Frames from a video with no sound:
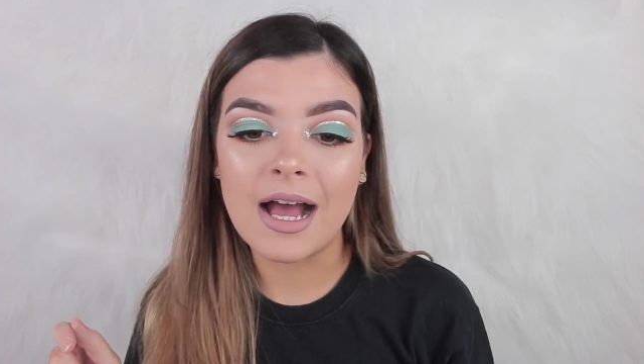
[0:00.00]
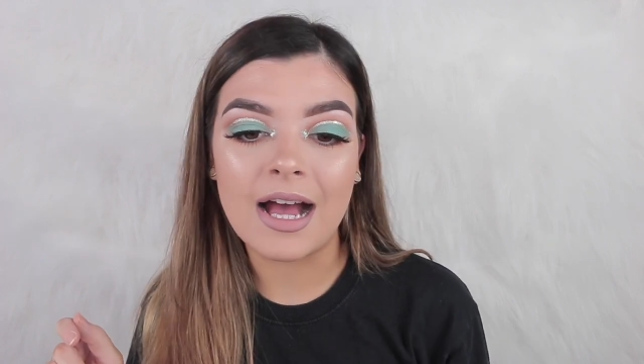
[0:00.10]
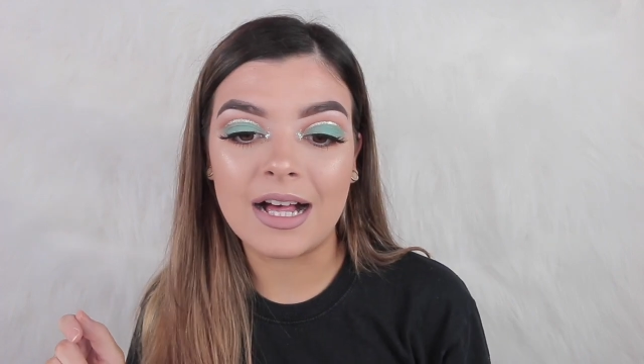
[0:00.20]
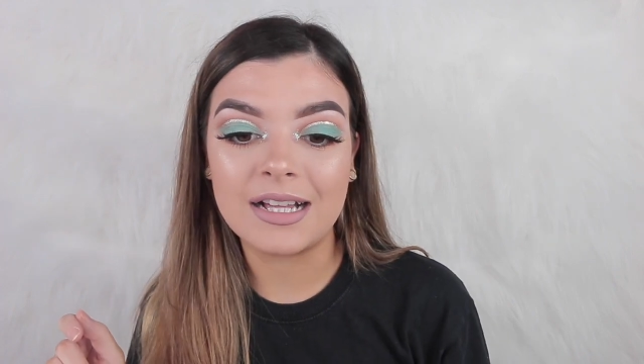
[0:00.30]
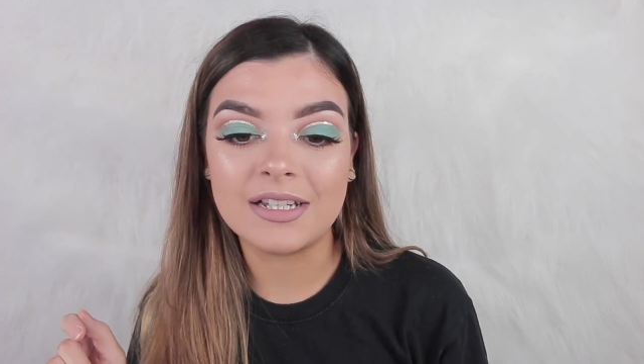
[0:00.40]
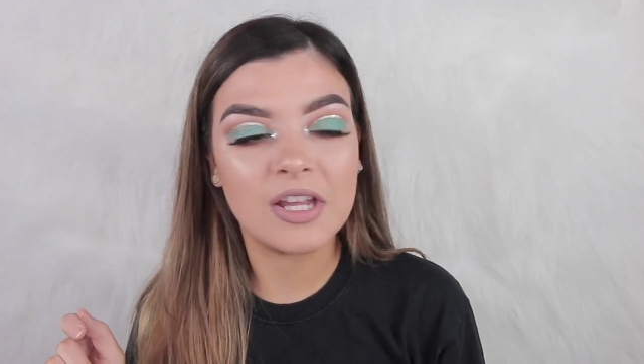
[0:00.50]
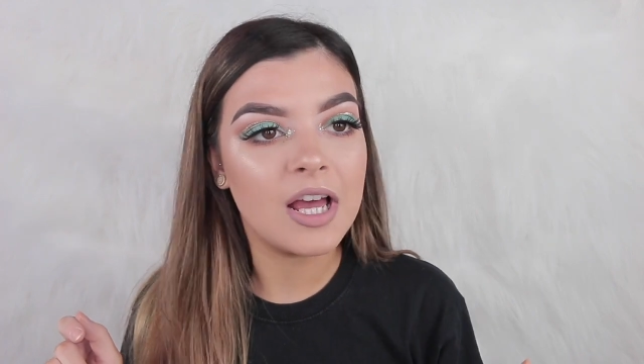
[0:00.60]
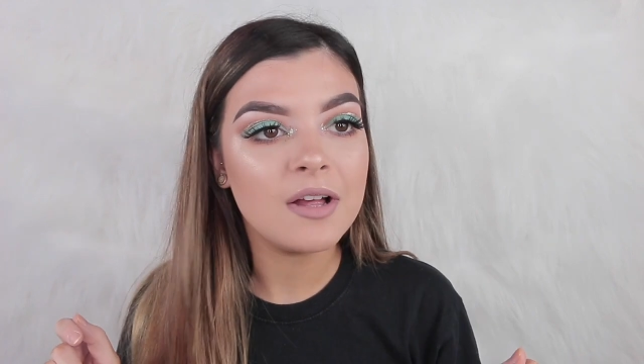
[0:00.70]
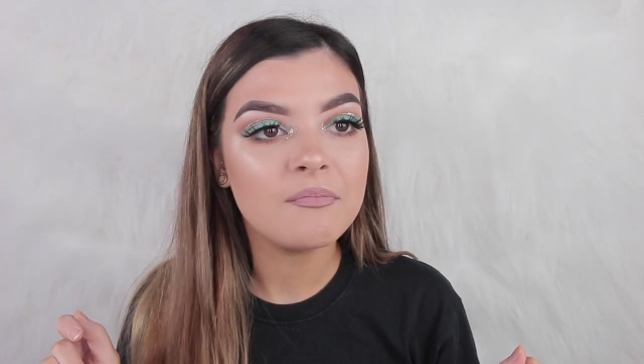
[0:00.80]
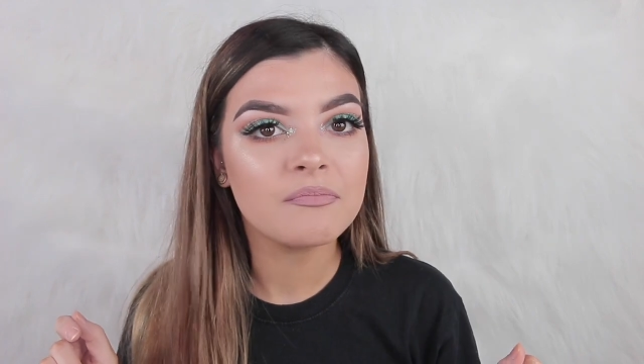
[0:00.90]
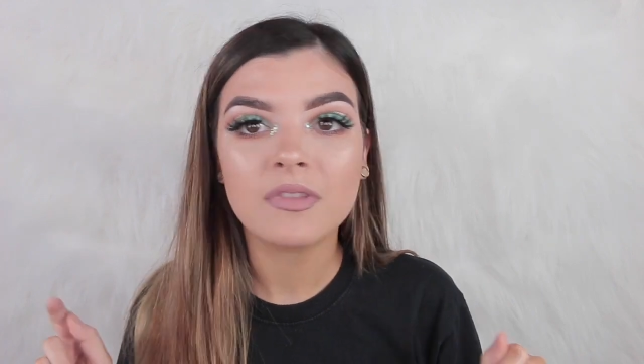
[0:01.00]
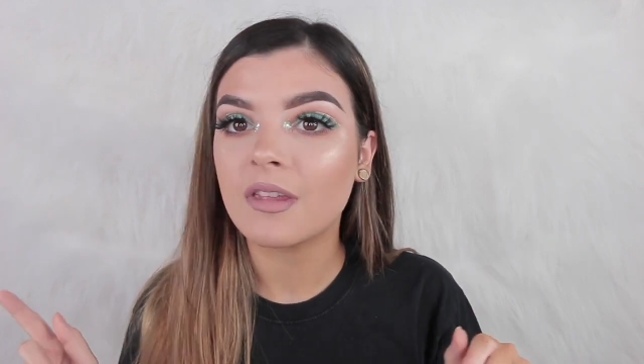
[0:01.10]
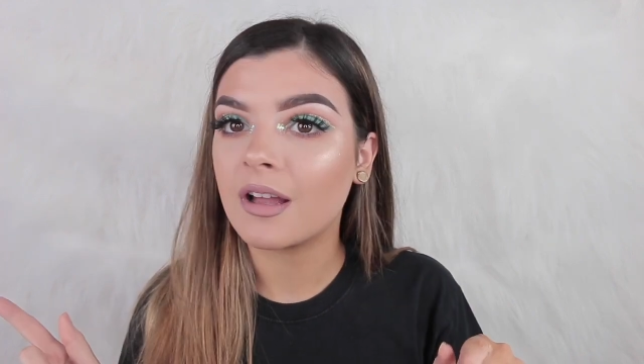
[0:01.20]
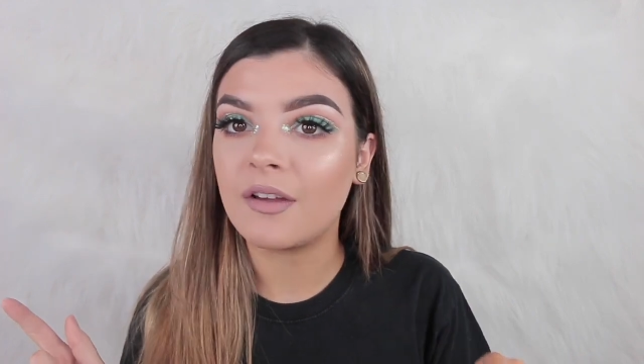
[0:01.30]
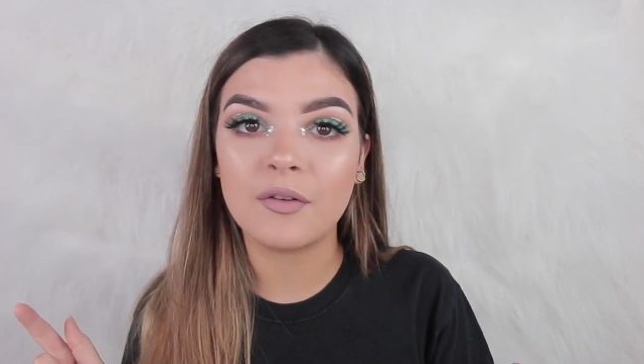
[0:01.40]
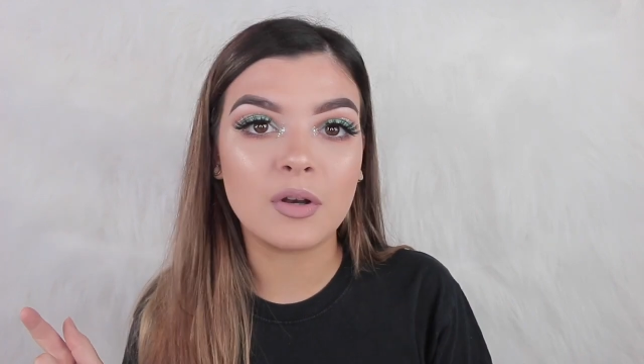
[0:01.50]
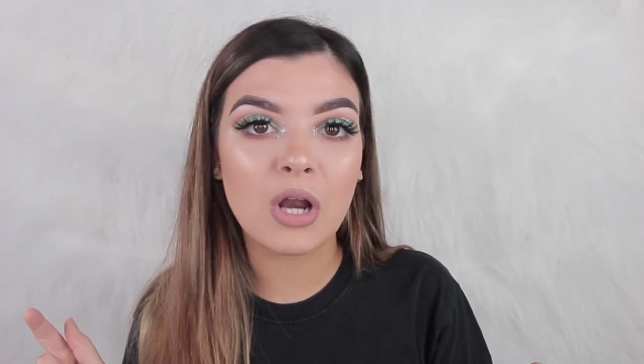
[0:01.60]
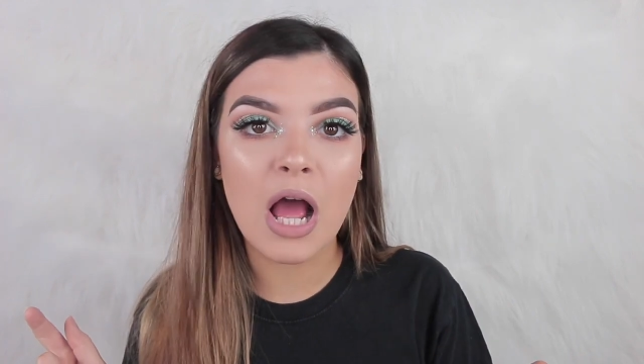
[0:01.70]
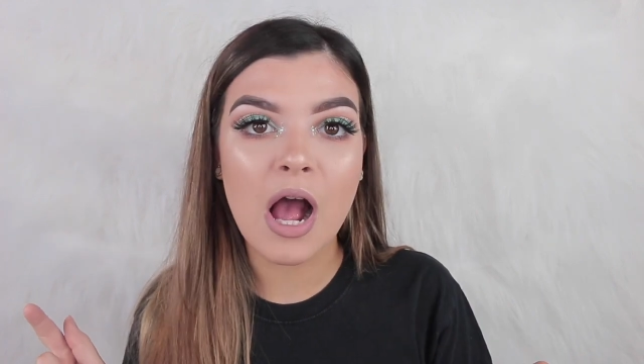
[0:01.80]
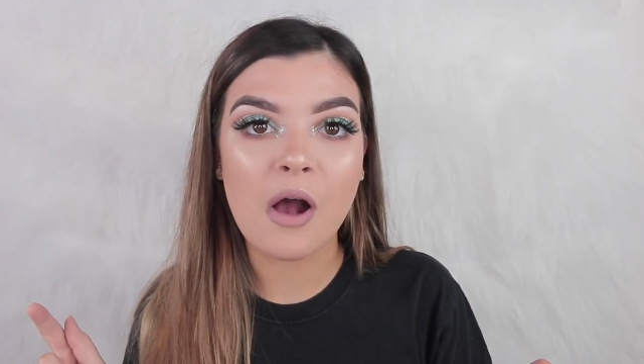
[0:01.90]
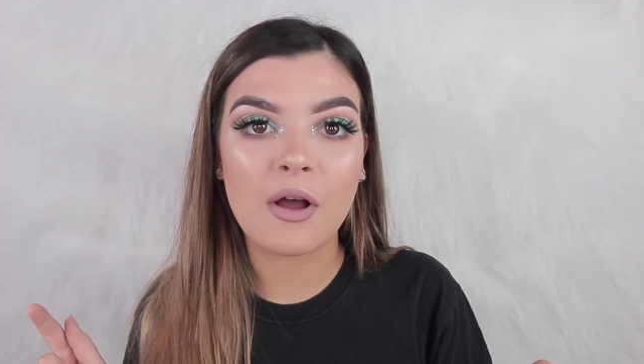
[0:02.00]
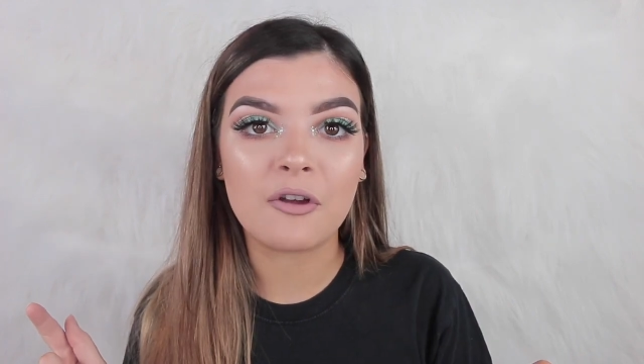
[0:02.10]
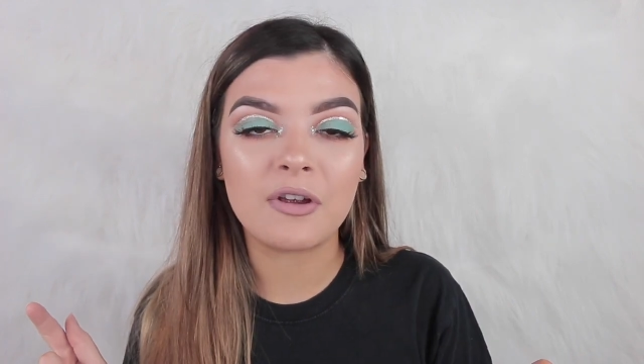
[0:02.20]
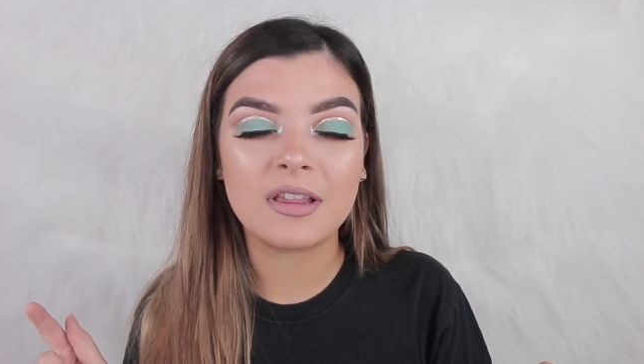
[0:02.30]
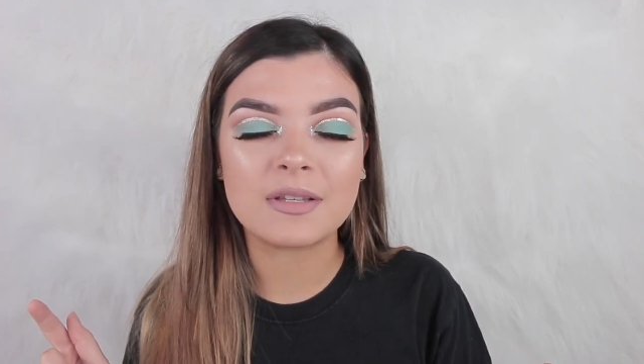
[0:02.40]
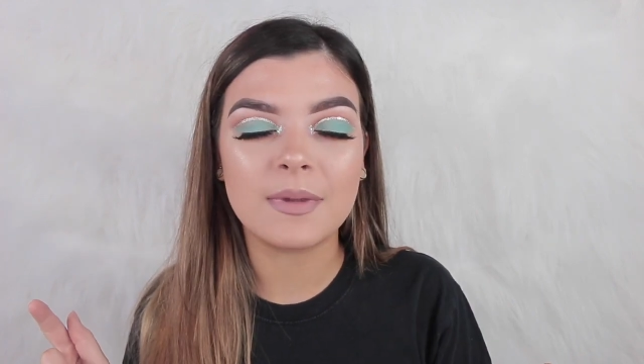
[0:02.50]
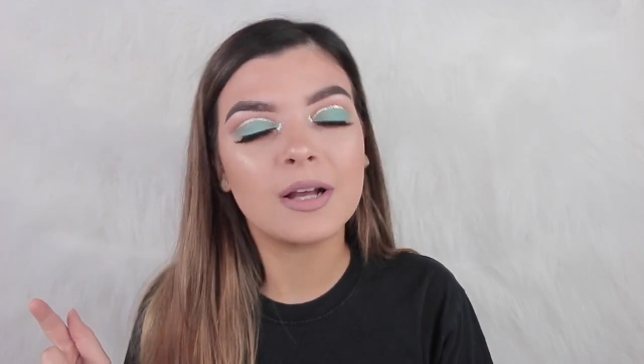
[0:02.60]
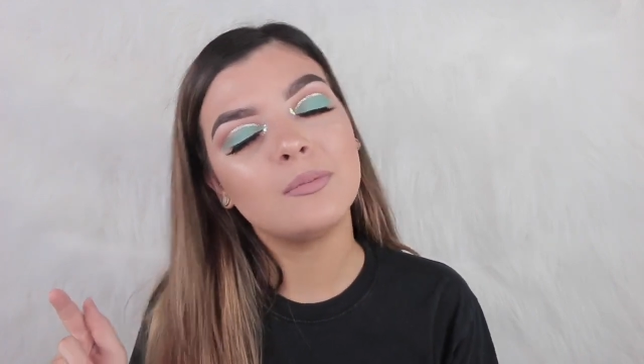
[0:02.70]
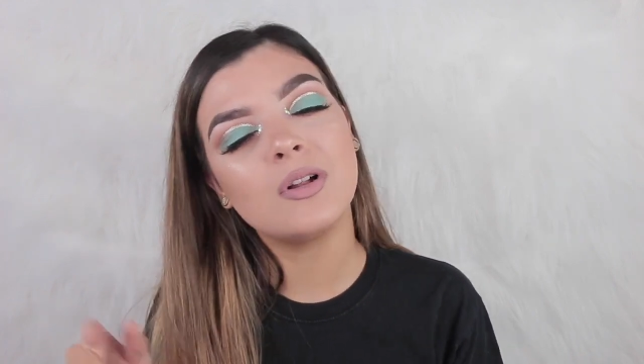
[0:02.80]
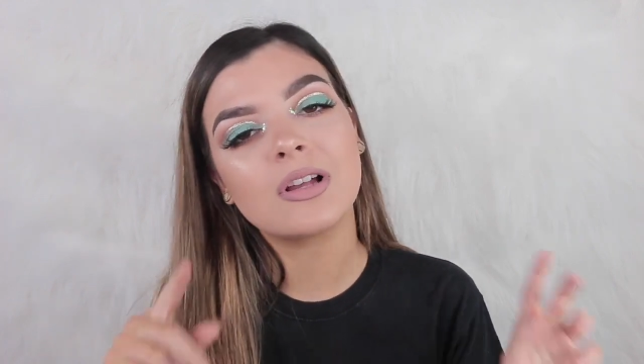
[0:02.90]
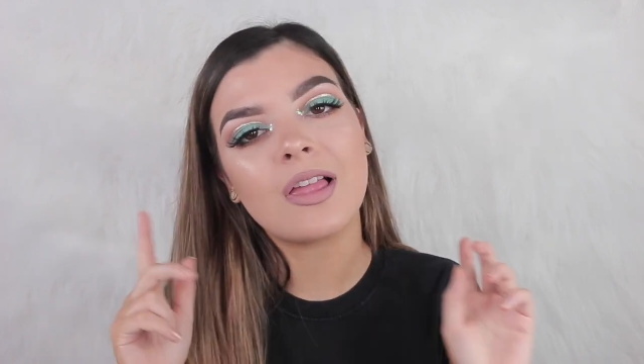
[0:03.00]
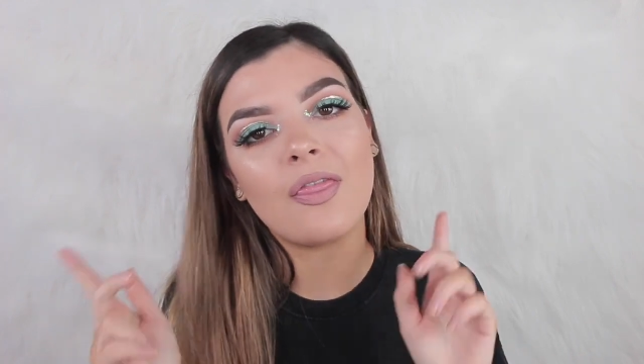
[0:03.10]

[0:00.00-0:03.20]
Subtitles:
And yeah, if you want to know how I create this makeup look,